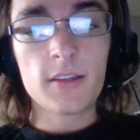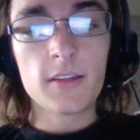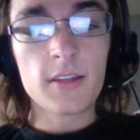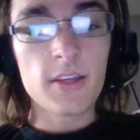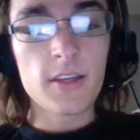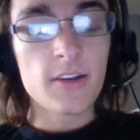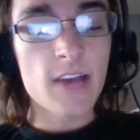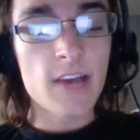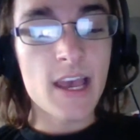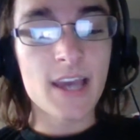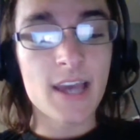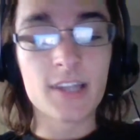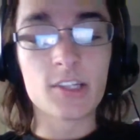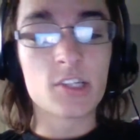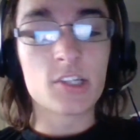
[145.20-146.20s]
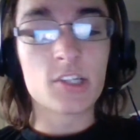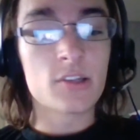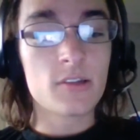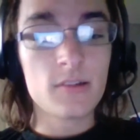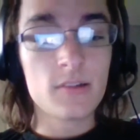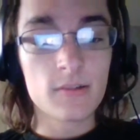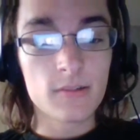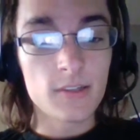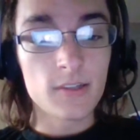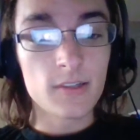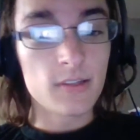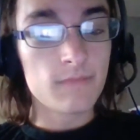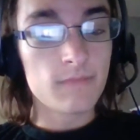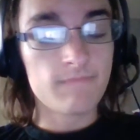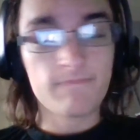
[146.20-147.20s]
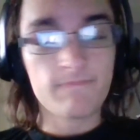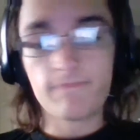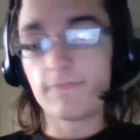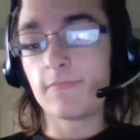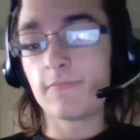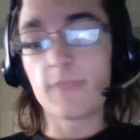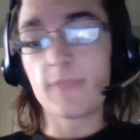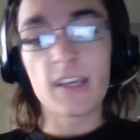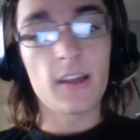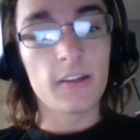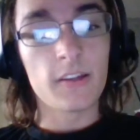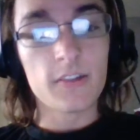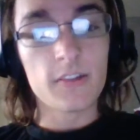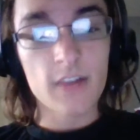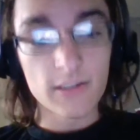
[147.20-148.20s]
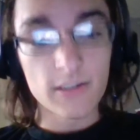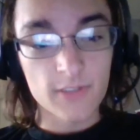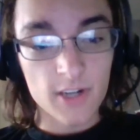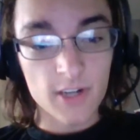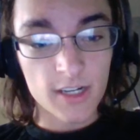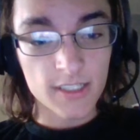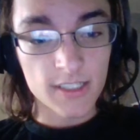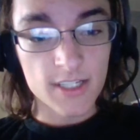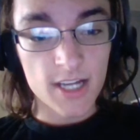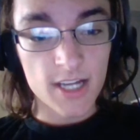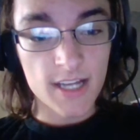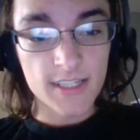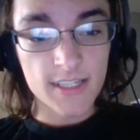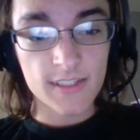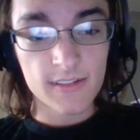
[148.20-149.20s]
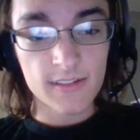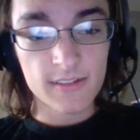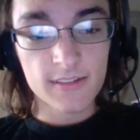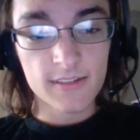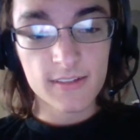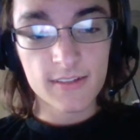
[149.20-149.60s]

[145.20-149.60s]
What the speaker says: You had you have Charles Johnson.